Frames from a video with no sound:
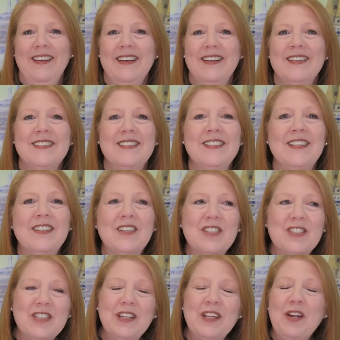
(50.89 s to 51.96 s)
It is a little
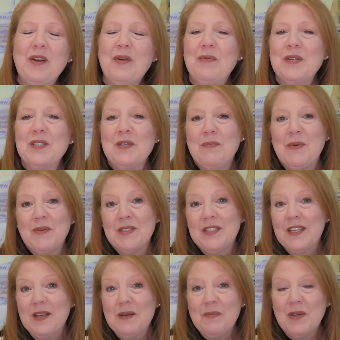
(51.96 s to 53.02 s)
chillier. We're supposed
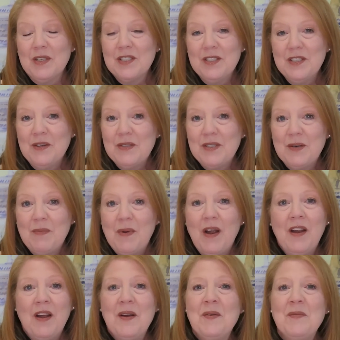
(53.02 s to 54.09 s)
to get more snow
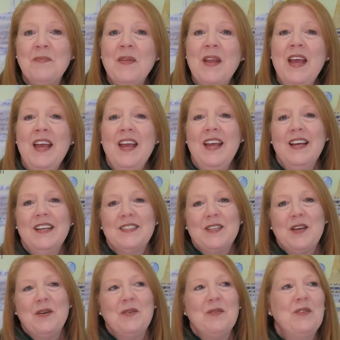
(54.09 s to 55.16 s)
tomorrow, and
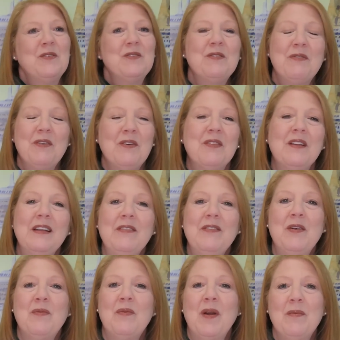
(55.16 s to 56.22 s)
so those of you that live
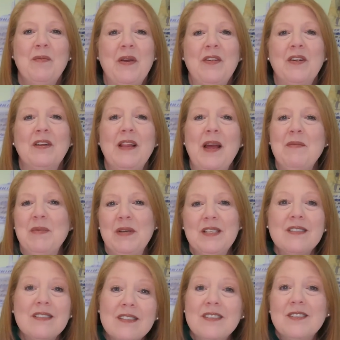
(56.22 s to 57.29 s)
in a warm weather
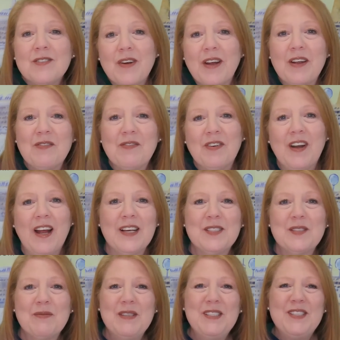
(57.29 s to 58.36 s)
climate, just enjoy it for
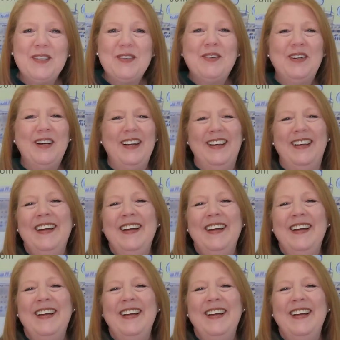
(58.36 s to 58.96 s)
us, would you?